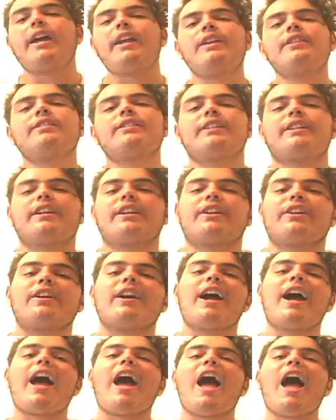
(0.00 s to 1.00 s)
And here's the kicker.
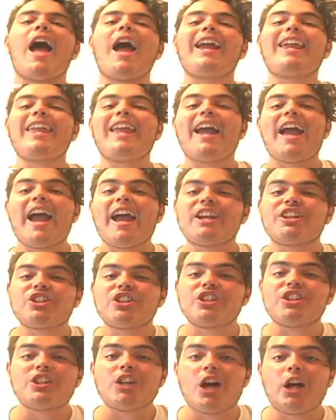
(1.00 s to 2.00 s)
I can't
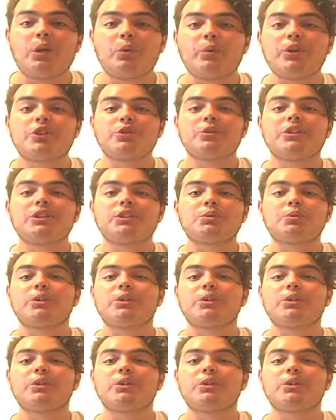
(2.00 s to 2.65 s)
actually tell which one is